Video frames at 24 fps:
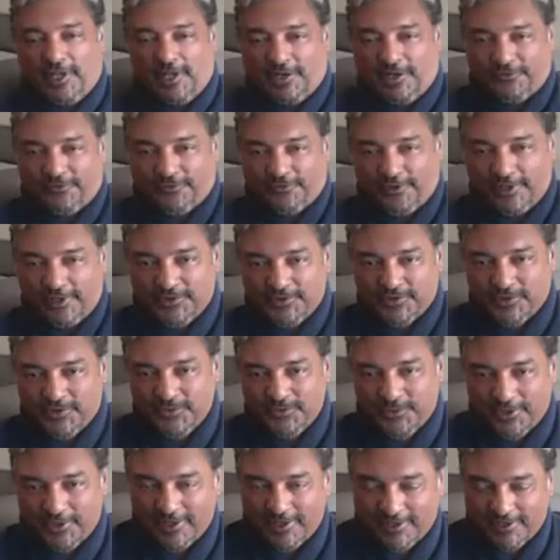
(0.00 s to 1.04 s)
of friends who
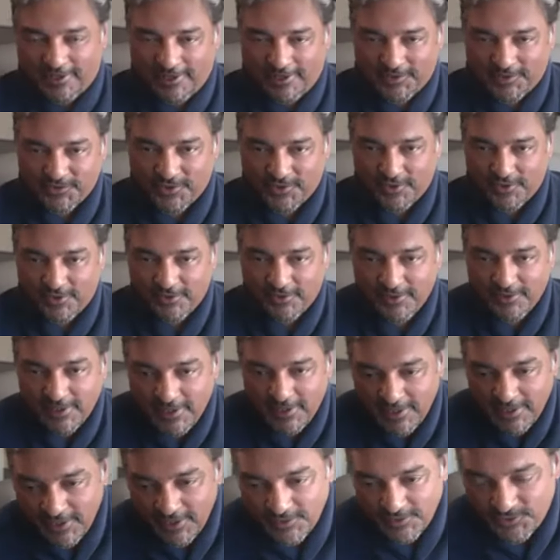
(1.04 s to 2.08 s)
work on that show.
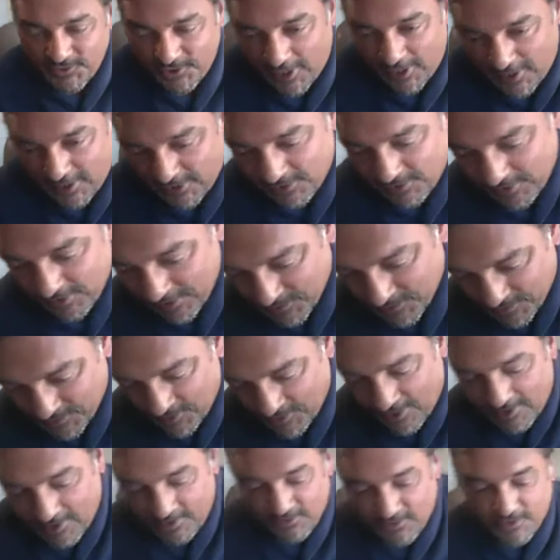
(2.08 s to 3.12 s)
It's shot in
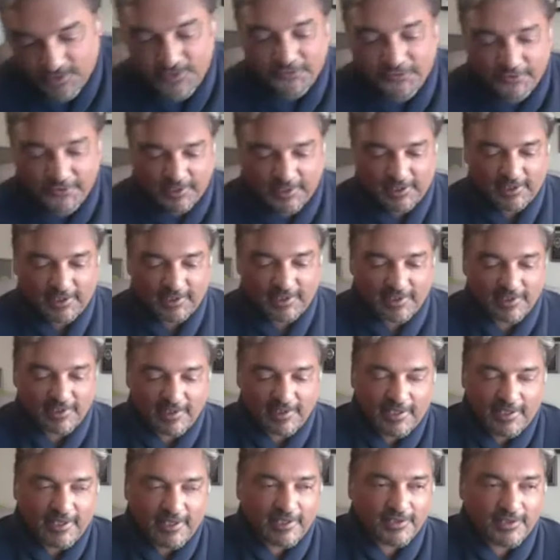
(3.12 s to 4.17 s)
Newfoundland,
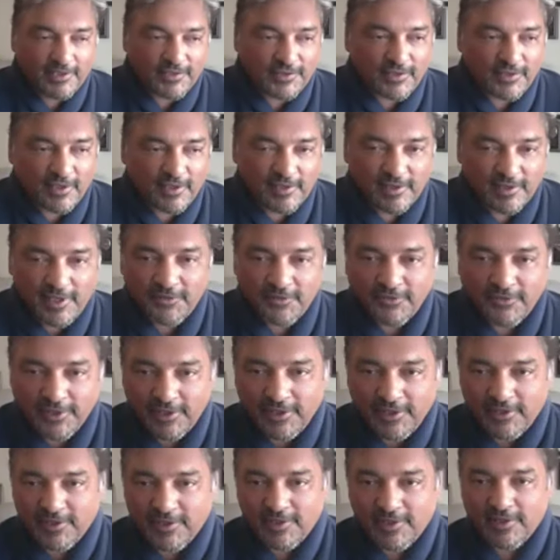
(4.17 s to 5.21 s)
and it's a
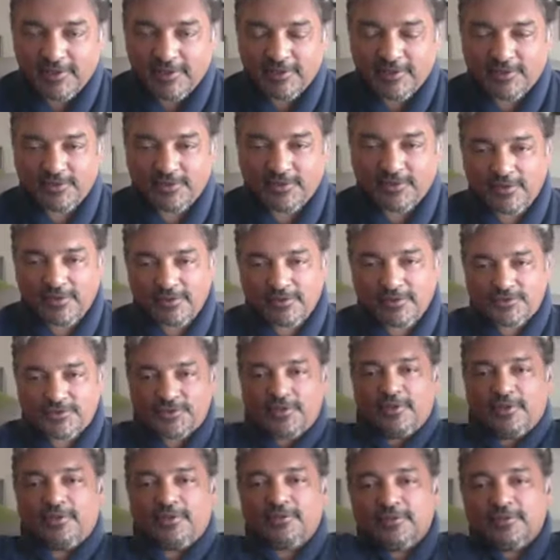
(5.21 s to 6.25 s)
lovely
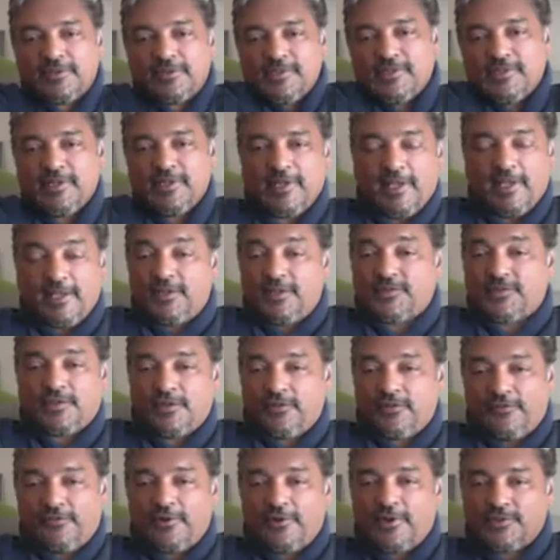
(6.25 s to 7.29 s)
show, and it's a
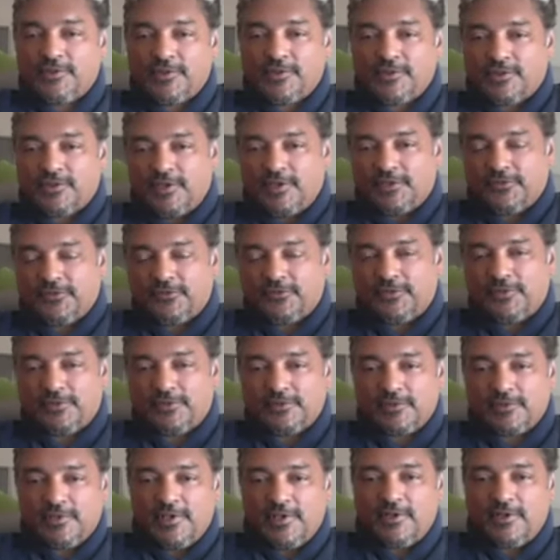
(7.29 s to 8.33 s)
very successful
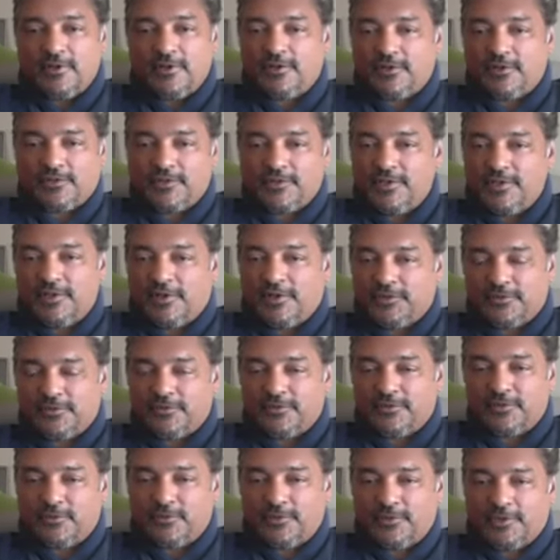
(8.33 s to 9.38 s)
here, and it's seen all over
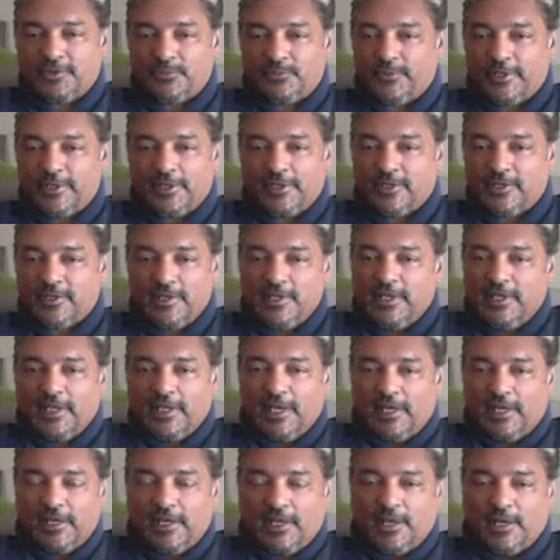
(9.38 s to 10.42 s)
the world. But
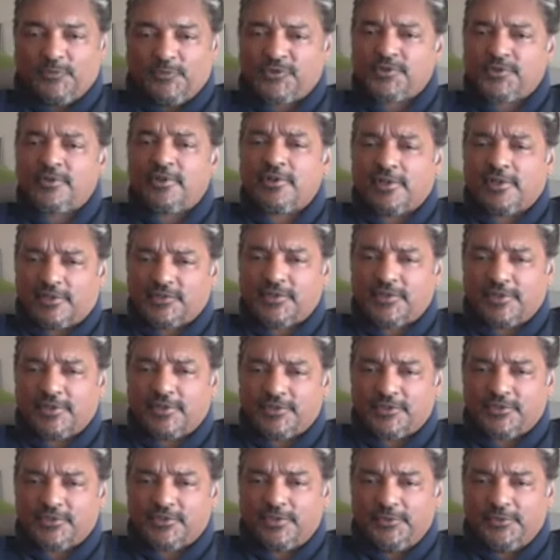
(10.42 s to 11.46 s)
I'm sure it'll start
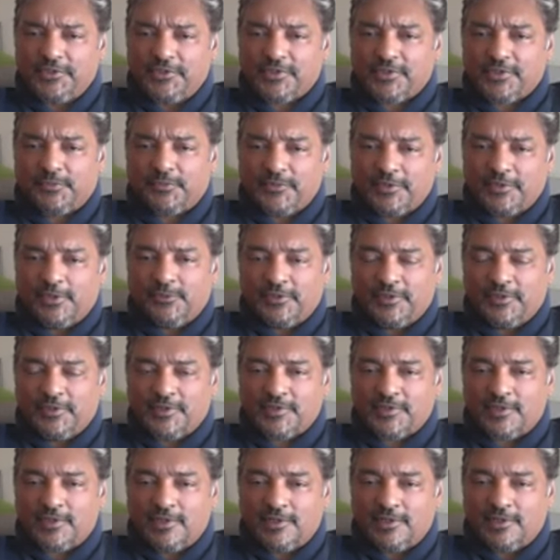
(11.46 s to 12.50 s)
streaming sometime in the
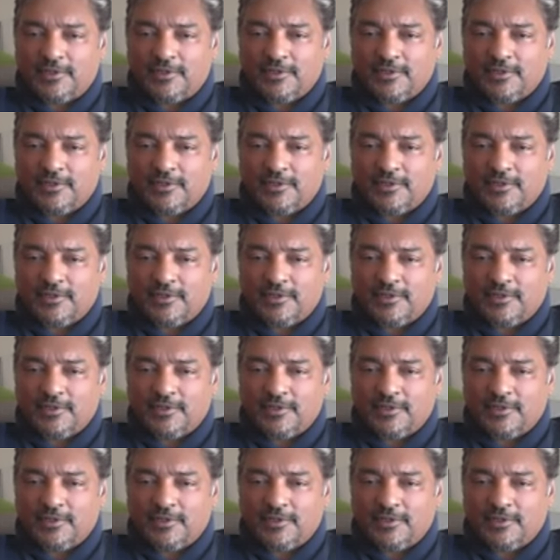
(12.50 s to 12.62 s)
States.